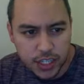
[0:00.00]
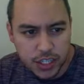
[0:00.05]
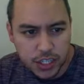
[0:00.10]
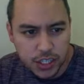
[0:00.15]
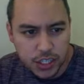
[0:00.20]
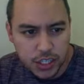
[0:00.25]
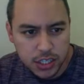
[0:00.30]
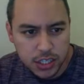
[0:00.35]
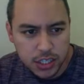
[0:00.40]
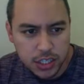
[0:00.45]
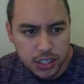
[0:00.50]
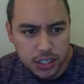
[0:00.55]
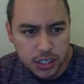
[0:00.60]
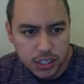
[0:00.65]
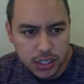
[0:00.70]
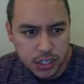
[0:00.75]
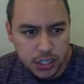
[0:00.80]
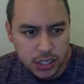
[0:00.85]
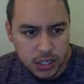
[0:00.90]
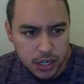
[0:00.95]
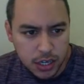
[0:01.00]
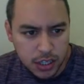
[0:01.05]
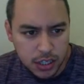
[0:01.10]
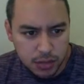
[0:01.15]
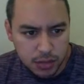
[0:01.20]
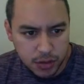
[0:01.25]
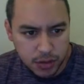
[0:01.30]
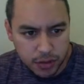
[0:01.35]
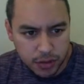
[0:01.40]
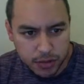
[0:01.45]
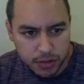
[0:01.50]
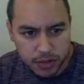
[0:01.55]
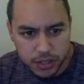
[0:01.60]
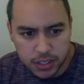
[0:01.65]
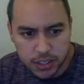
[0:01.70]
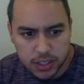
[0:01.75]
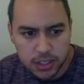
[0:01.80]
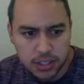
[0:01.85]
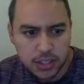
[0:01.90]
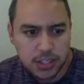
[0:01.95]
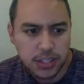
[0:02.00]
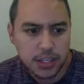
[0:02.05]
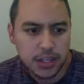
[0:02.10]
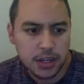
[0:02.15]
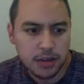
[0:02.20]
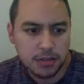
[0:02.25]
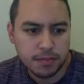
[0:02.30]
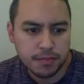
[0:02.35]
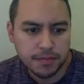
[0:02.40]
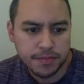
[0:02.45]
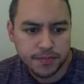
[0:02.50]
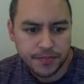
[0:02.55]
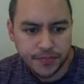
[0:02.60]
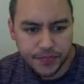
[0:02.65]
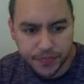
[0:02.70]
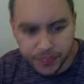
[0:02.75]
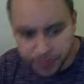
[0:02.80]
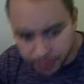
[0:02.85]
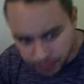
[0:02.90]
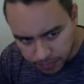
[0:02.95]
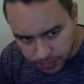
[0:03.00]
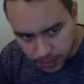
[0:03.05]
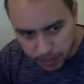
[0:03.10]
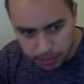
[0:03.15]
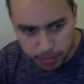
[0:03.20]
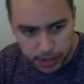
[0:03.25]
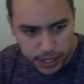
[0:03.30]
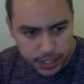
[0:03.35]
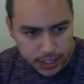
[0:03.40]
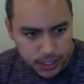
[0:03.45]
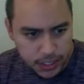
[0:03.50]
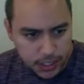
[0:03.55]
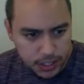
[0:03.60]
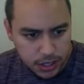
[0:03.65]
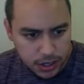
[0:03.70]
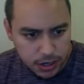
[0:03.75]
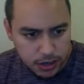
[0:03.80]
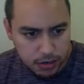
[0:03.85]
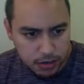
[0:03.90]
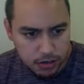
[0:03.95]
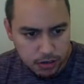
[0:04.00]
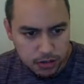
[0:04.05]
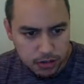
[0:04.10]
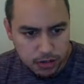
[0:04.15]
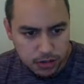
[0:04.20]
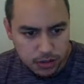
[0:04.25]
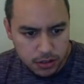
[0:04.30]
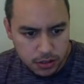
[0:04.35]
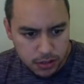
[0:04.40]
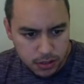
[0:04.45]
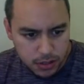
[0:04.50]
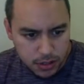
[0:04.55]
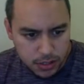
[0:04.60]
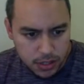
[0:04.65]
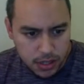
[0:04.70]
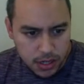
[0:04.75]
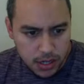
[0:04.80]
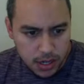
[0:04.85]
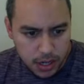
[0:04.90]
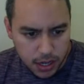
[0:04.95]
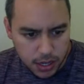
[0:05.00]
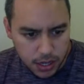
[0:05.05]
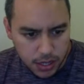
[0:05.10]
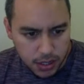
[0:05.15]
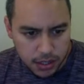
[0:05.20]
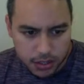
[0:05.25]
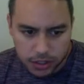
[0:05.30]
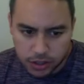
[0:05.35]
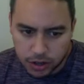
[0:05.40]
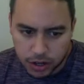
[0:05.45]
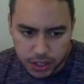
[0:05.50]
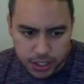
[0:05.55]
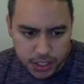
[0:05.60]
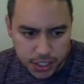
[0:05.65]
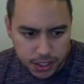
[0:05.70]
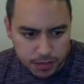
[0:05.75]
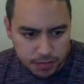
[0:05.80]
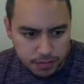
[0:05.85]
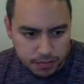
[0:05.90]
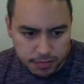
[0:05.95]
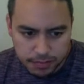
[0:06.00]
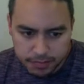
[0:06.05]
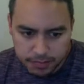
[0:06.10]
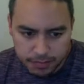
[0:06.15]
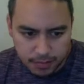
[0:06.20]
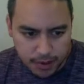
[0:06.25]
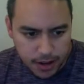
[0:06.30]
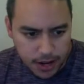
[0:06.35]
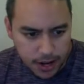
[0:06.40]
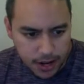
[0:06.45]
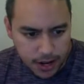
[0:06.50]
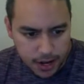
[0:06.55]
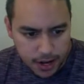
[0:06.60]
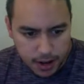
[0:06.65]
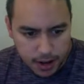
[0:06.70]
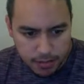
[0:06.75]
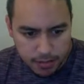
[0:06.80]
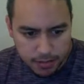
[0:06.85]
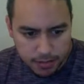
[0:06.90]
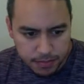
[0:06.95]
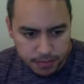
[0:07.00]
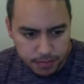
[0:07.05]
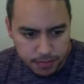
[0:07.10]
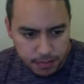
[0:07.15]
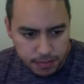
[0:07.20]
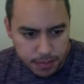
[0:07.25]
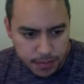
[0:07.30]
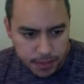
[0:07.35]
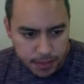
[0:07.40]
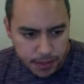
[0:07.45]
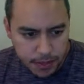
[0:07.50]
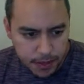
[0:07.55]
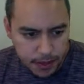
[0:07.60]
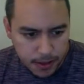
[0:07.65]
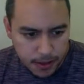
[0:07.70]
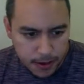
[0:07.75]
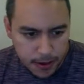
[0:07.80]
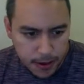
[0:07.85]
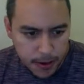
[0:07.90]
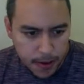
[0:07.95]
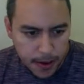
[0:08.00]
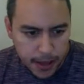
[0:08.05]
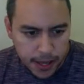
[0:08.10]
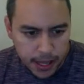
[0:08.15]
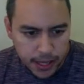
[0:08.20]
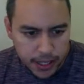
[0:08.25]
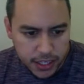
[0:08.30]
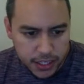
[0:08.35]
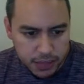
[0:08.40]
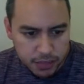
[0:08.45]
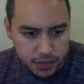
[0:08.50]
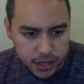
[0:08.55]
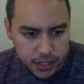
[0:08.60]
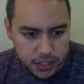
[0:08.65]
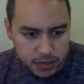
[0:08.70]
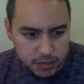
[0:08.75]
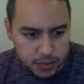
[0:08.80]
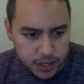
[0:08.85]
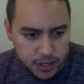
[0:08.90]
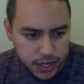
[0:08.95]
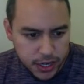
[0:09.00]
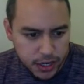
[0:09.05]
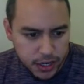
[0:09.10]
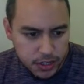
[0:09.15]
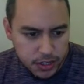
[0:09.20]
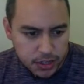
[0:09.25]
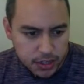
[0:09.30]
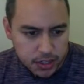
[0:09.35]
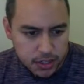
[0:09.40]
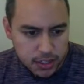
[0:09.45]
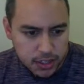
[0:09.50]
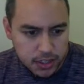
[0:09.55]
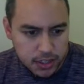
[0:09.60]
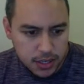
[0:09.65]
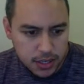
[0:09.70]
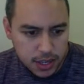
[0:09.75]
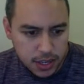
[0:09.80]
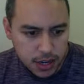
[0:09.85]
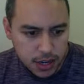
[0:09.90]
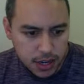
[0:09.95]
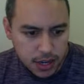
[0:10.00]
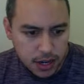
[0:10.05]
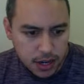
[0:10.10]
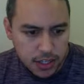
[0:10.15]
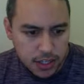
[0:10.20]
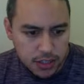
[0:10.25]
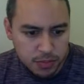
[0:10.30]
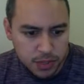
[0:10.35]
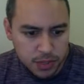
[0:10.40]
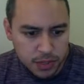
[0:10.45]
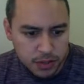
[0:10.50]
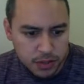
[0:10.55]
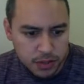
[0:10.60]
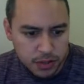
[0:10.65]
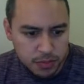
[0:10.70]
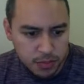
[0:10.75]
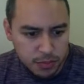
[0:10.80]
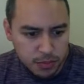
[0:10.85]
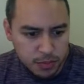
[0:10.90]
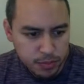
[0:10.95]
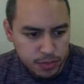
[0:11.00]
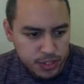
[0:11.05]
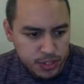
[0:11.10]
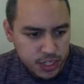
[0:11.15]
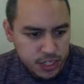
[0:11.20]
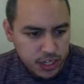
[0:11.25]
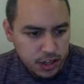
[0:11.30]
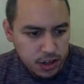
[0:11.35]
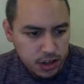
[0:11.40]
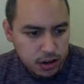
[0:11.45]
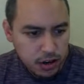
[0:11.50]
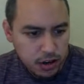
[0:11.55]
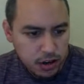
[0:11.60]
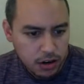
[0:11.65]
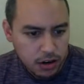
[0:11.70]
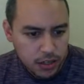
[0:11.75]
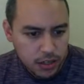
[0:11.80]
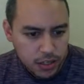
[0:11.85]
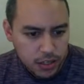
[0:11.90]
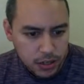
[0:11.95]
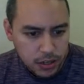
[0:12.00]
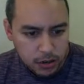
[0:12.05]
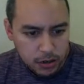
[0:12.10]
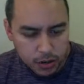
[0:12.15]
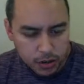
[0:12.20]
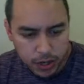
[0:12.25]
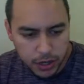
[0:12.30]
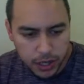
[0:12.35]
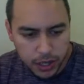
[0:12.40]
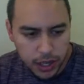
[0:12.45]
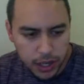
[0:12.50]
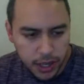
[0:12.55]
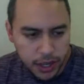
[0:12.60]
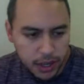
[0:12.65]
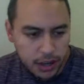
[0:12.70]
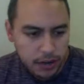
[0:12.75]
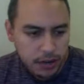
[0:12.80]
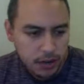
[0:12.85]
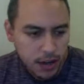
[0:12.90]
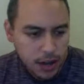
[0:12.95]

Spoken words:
year. Jamal Murray's on his team. Bledsoe. Strong team. You know, I like his bench players. Osman in particular. Rudy Gay.